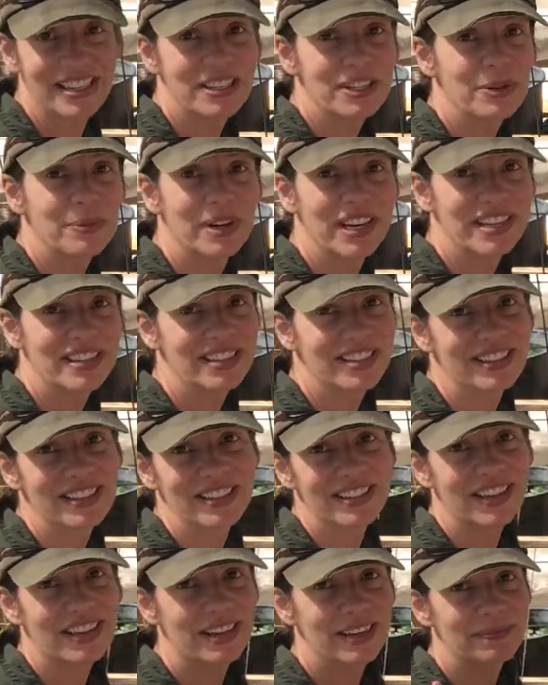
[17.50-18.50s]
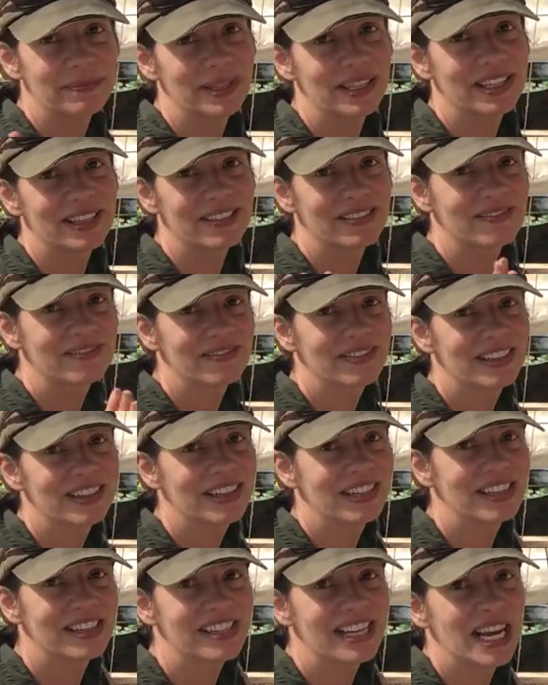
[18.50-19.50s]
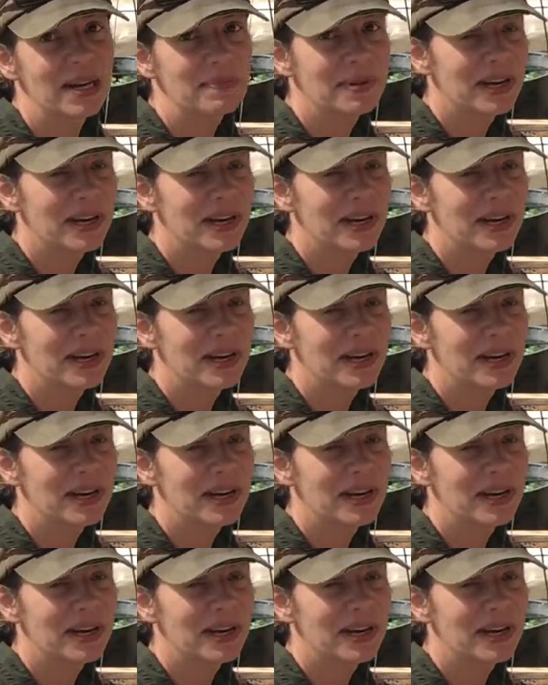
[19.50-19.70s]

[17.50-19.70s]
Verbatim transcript: too much and they're going to be, they're going to tap